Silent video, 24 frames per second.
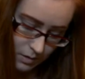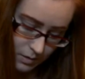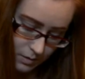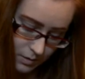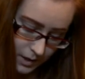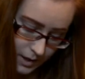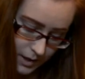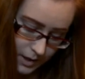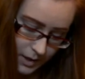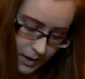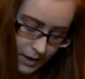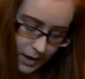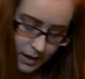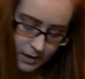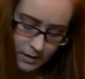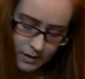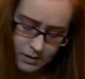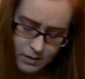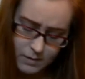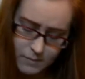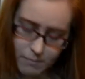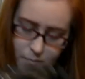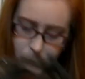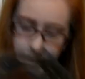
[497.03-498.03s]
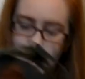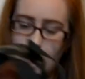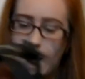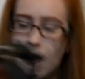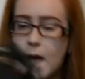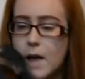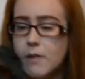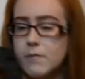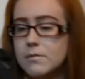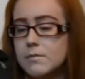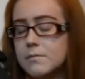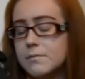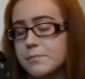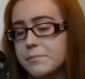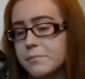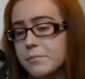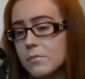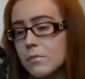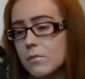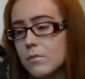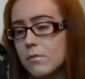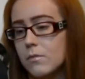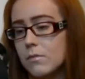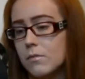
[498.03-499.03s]
They cut, or blah.
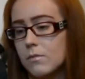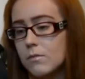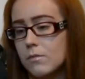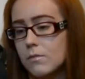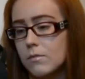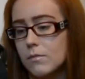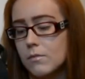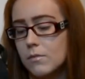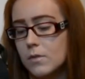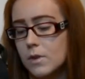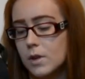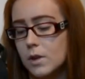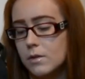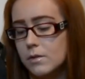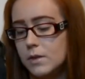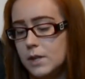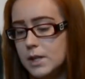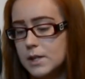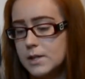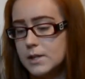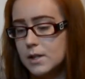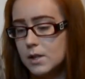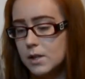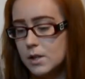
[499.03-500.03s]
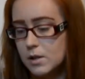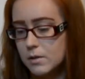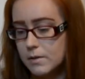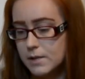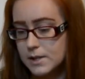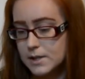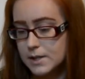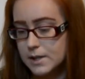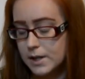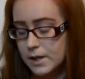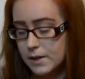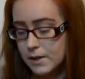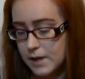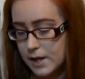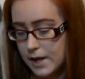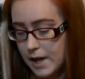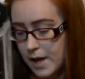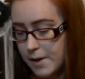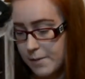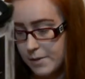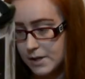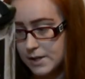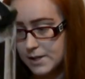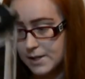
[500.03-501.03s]
These are the ones that they
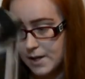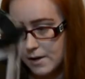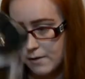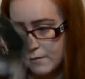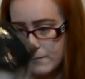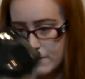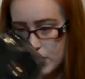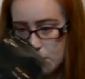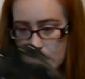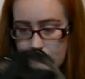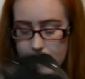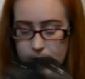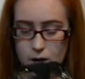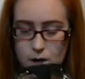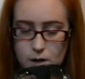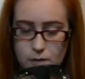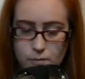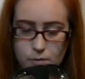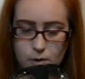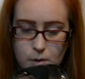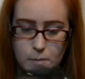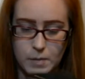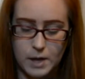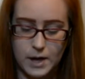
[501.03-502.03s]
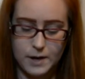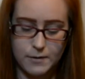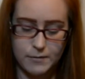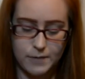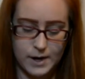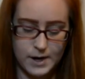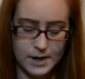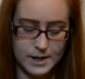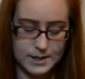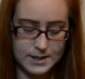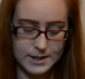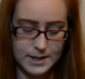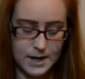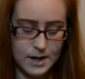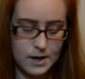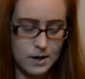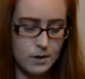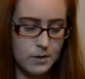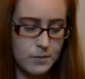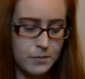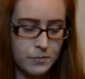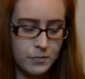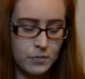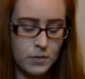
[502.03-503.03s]
came in a set of four, and I got them for a Black Friday
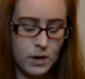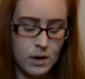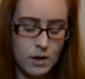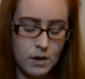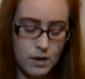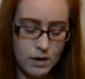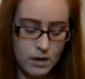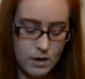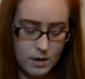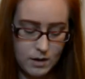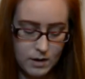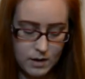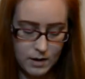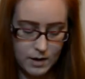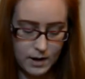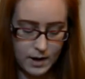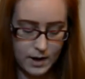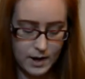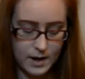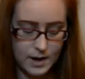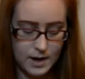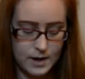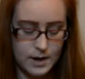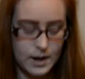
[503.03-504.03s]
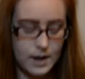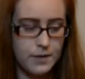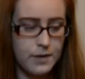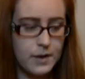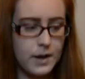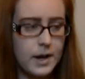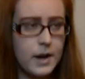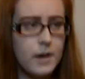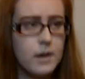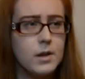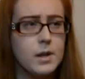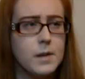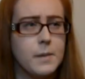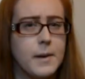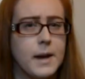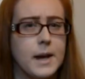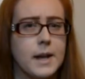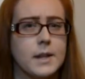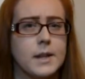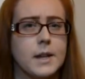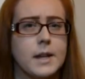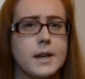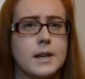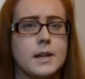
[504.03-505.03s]
sale, and I think I only
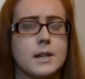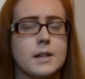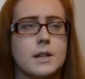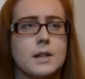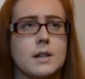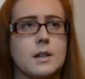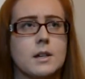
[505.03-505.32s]
paid like